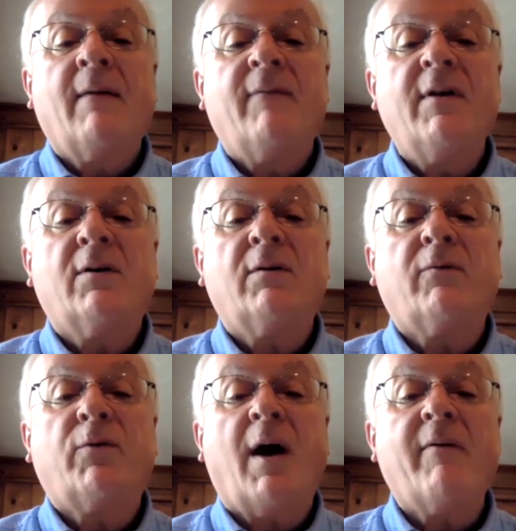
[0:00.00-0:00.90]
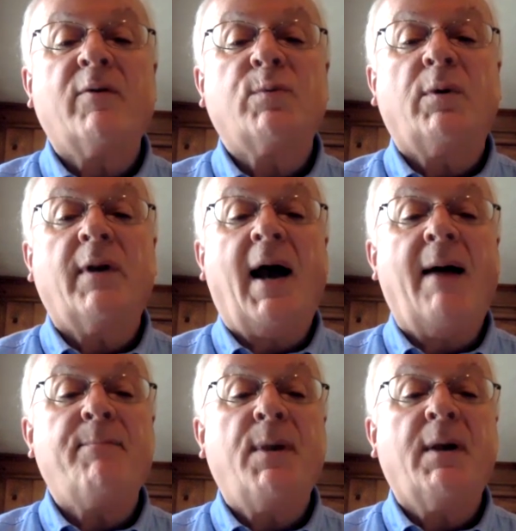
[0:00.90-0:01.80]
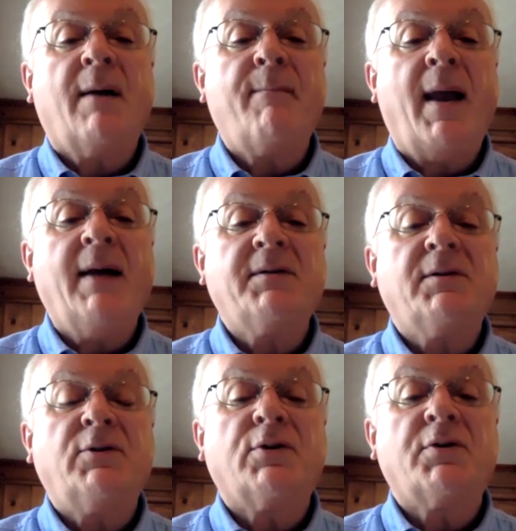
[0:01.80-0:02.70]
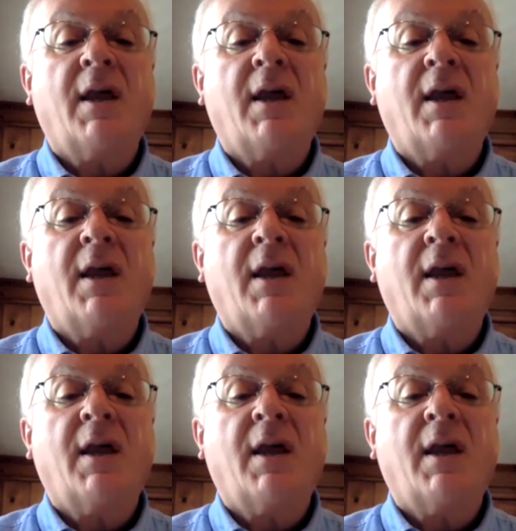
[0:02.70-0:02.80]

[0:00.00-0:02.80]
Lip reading: Vehicle drivers will not pick up passengers